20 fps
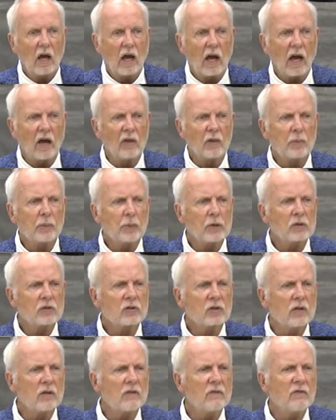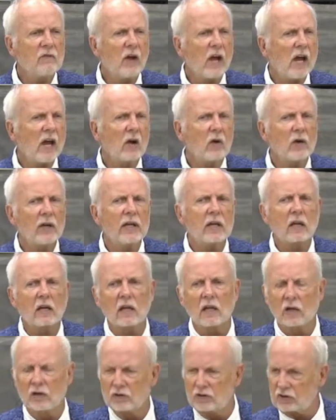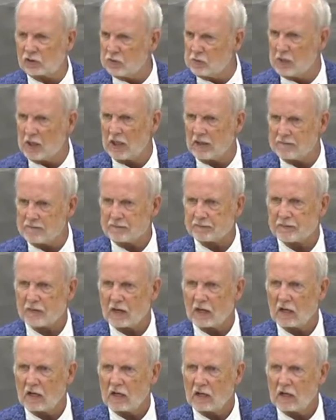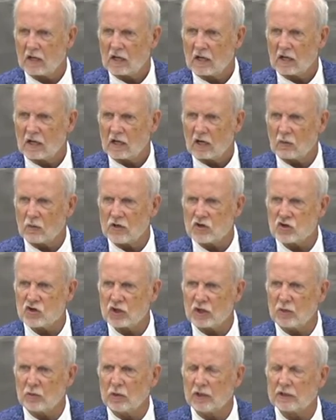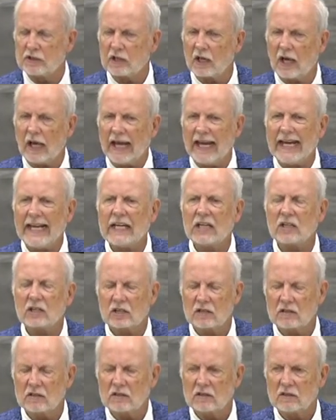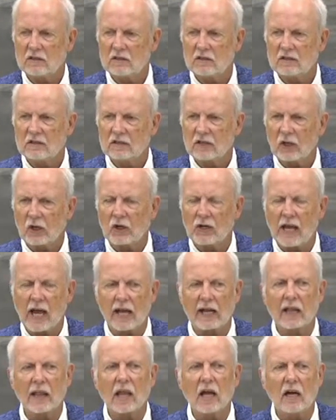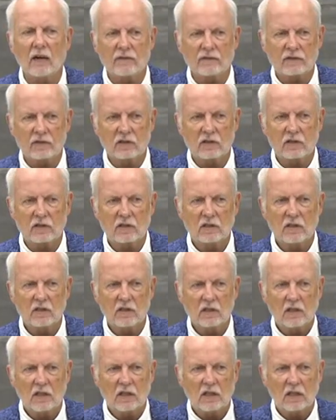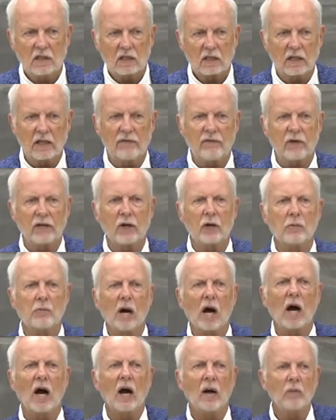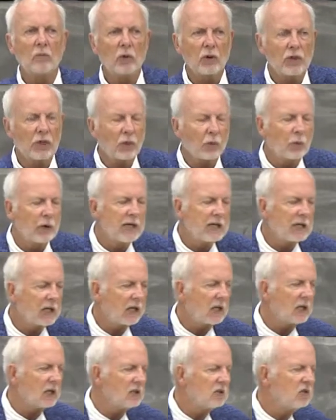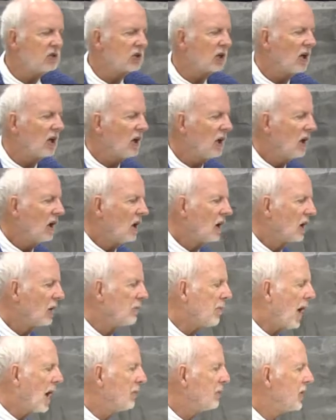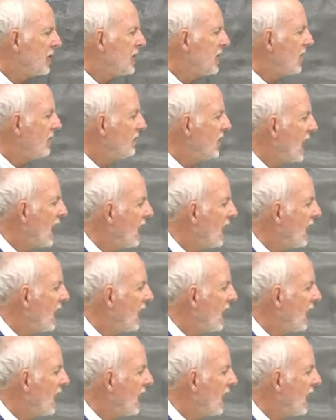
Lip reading: And the person very close to me, when she was 8, her dad left, leaving her mom with 3 kids. Her mom didn't even